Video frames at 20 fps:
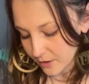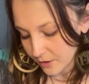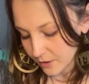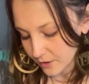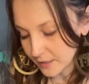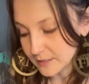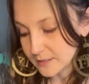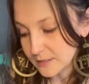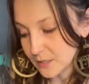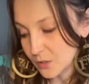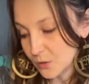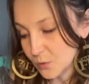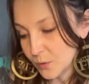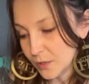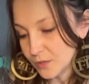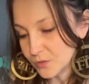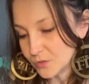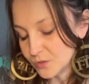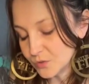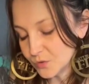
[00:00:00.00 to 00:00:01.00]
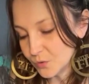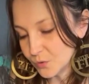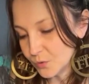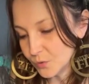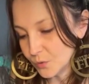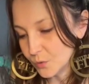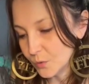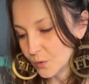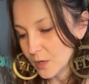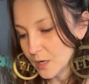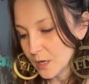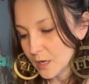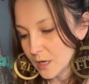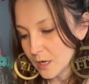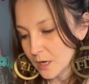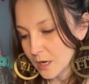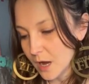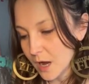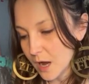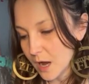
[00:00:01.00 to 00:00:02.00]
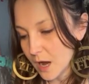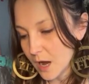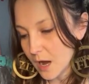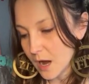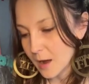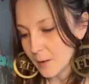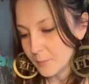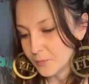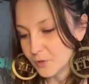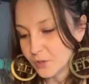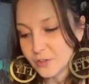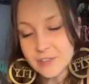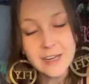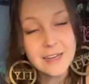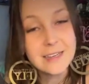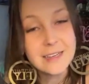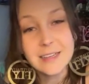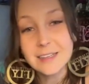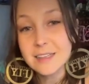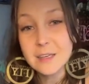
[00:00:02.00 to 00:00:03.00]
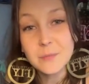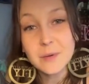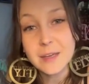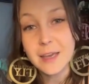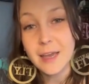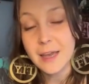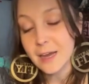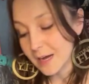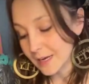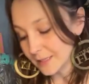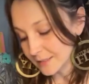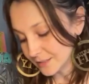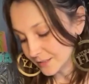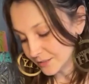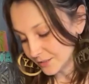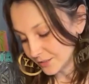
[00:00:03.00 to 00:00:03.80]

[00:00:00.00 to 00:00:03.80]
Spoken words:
are continuing to create nothing but chaos,